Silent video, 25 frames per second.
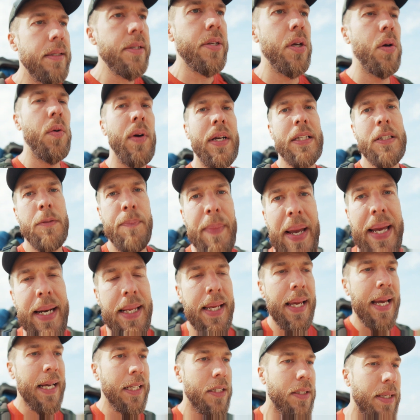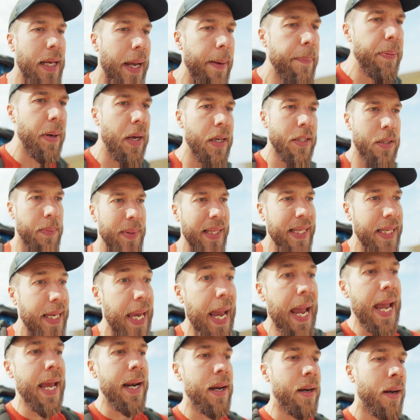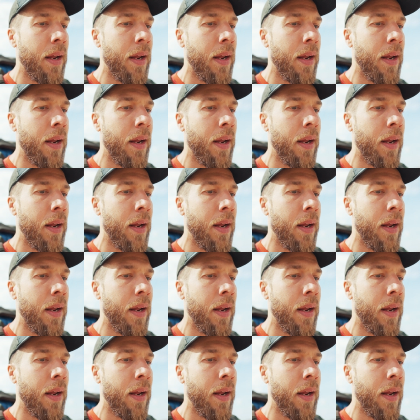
to as many as I possibly can.